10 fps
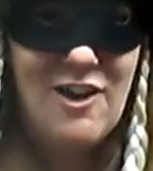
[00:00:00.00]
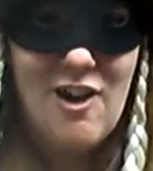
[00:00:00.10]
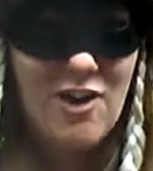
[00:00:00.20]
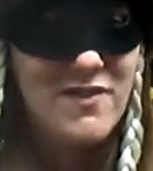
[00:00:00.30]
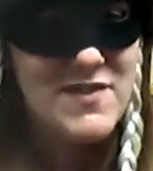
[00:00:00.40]

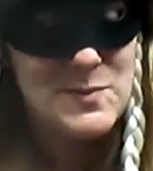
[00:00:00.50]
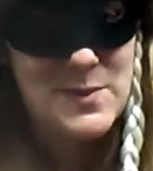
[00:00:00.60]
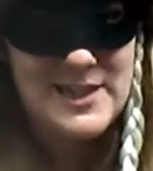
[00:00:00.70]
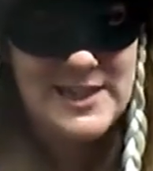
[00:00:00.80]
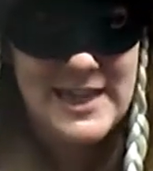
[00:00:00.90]
All of this
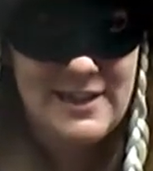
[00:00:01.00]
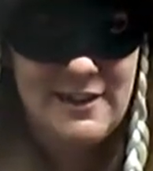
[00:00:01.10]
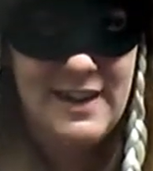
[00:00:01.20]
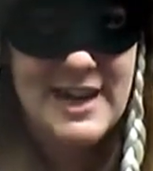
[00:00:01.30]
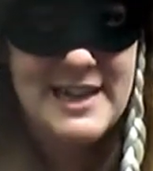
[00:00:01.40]
put
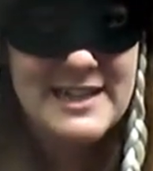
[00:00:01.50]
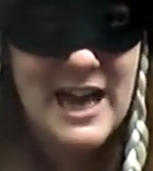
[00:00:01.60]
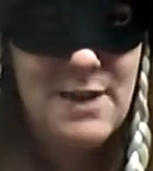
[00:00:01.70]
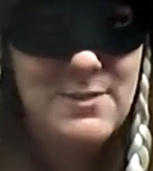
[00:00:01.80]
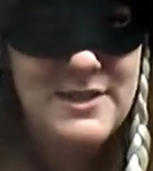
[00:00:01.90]
together has
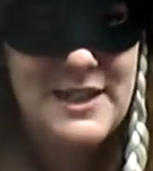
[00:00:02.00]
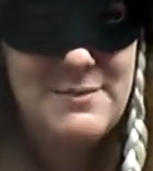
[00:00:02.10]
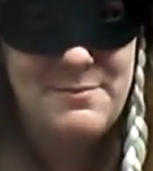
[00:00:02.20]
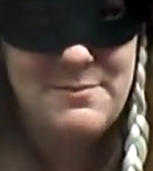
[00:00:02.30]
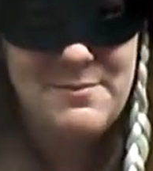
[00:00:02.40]
helped
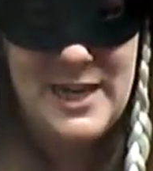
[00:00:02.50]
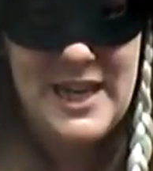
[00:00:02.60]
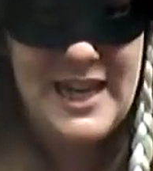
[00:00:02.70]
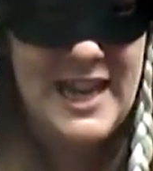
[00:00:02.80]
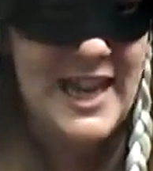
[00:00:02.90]
keep
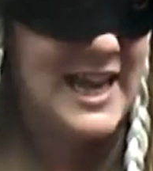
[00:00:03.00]
me